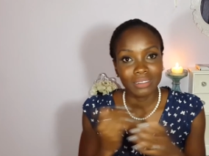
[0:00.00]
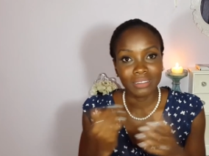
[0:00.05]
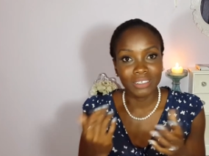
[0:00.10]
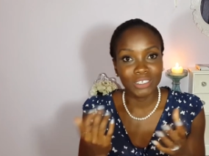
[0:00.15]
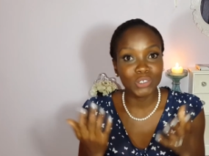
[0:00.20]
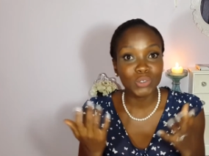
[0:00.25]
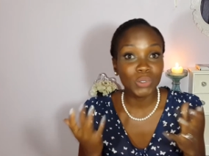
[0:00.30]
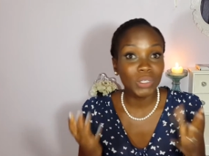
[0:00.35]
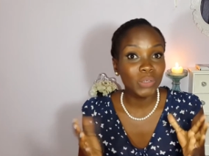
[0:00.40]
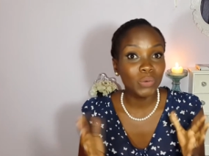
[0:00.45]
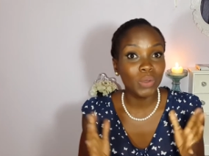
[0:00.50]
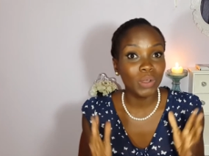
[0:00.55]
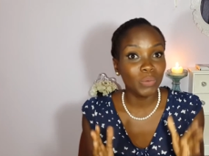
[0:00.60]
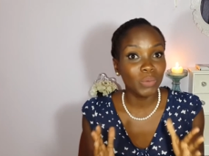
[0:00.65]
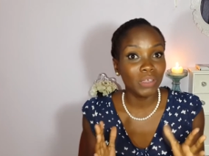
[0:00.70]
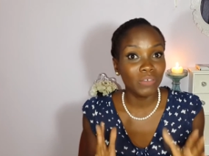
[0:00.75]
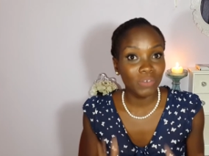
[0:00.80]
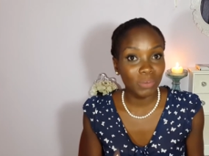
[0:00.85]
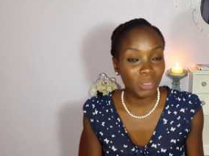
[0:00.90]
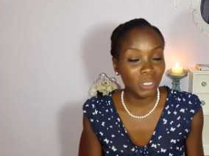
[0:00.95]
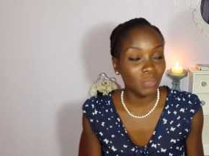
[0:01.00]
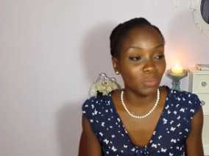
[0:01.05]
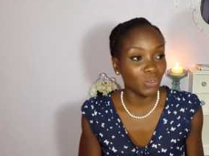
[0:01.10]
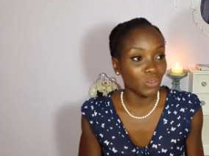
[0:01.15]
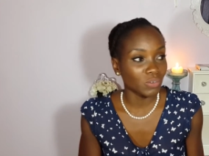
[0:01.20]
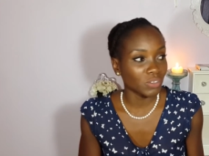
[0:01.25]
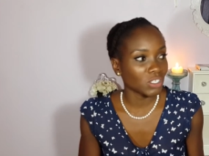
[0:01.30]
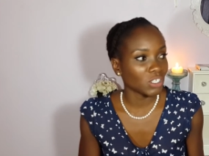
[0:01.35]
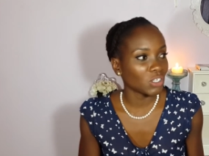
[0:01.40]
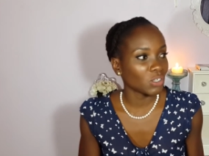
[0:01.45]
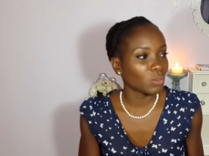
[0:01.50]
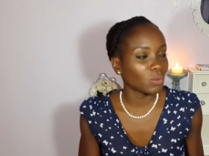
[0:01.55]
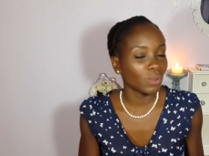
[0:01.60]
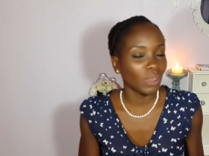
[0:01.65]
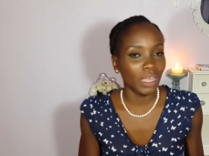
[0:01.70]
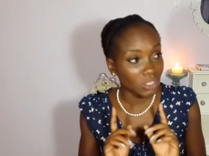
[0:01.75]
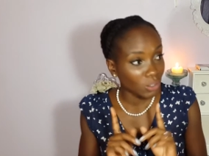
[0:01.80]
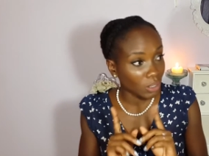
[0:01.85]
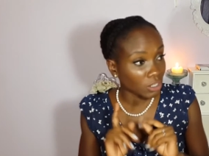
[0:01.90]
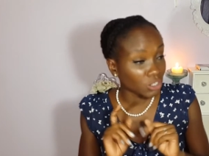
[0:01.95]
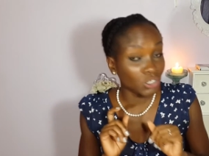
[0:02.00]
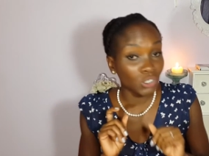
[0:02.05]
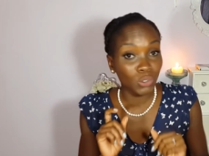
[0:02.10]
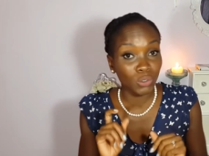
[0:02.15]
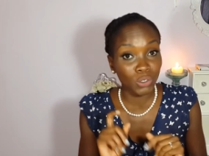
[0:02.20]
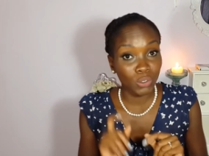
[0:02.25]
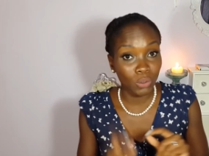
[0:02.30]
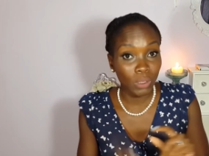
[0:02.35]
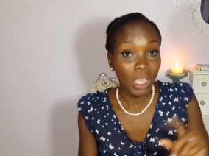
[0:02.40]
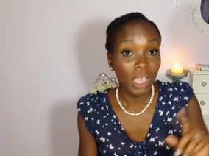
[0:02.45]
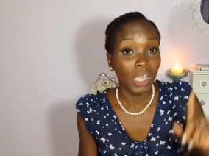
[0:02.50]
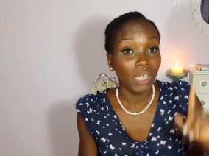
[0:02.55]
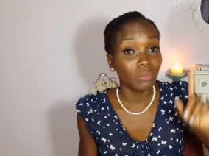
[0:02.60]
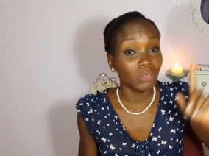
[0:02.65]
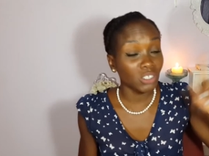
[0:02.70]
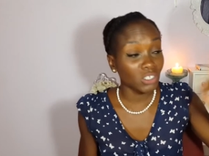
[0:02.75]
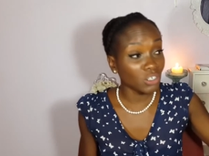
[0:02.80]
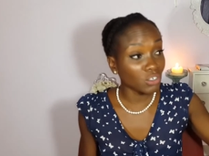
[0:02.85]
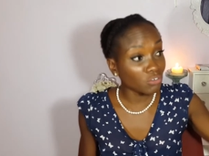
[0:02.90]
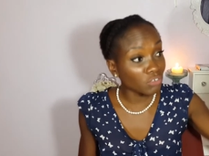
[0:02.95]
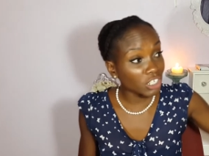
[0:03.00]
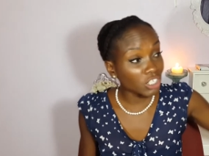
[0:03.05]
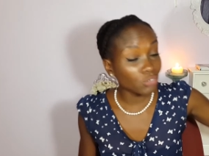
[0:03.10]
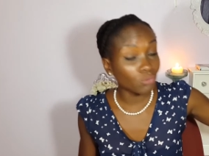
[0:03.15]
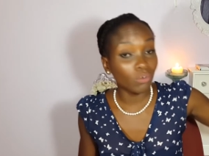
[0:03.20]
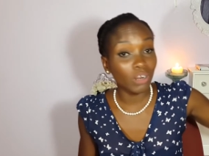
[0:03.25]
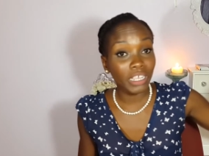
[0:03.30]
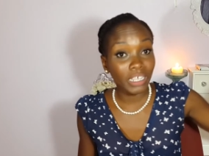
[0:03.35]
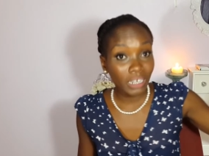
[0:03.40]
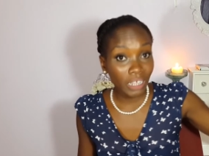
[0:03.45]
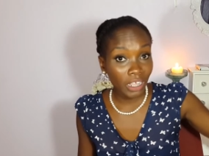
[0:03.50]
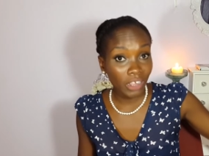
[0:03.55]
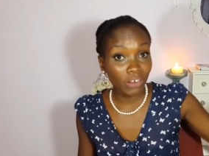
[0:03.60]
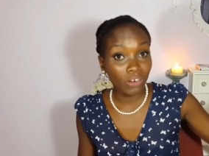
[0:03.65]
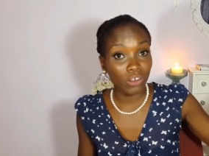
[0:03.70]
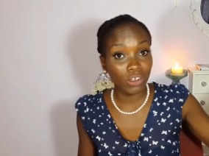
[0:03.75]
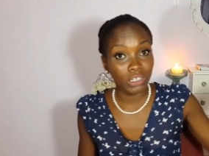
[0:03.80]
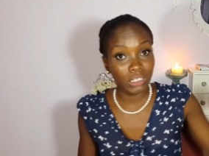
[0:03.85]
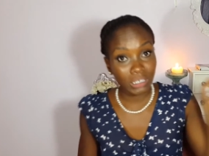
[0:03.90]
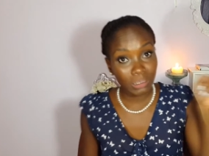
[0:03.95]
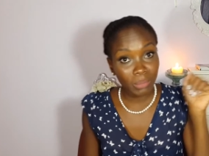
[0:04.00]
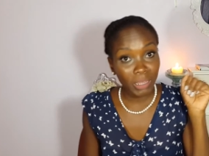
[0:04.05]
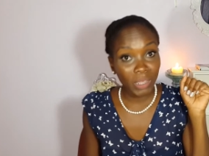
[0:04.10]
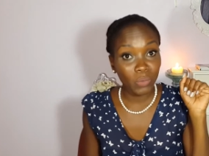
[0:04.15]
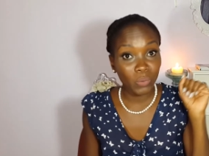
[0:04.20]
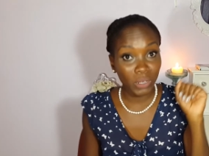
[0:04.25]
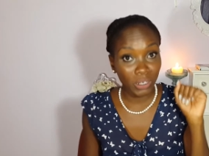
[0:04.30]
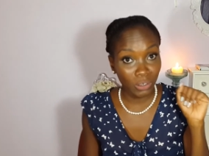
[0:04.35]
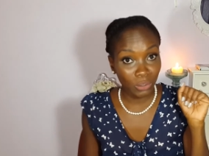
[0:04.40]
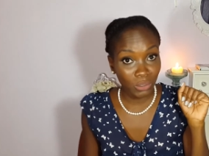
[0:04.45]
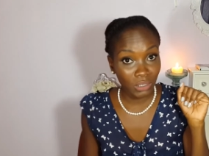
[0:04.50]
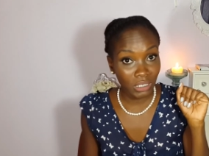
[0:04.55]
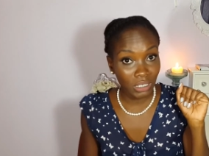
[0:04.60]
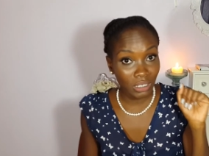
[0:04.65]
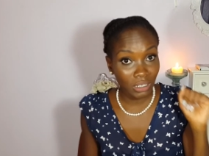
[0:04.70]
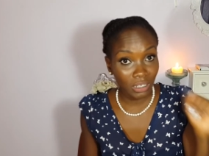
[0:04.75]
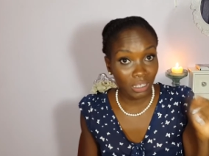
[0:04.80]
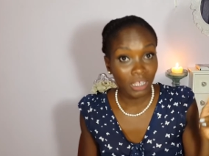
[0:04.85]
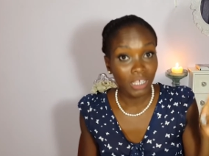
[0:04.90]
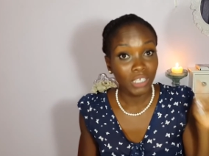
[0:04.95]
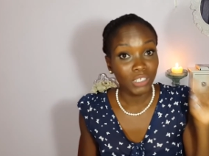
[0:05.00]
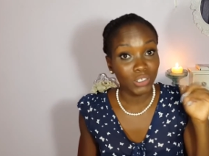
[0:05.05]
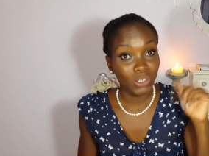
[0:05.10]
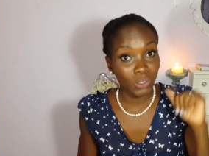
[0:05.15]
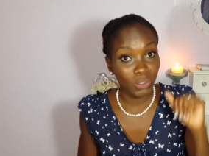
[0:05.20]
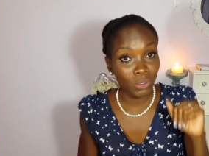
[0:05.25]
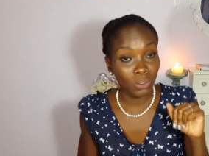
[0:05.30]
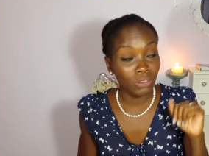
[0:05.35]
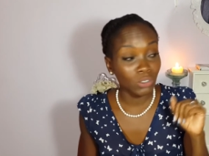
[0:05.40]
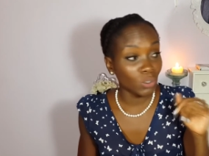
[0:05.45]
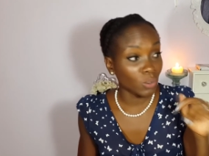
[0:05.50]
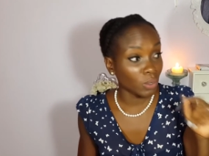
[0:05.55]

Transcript: There's only one way for me to prove it to you, so I'll show you. I'm just going to reach right here onto my windowsill so you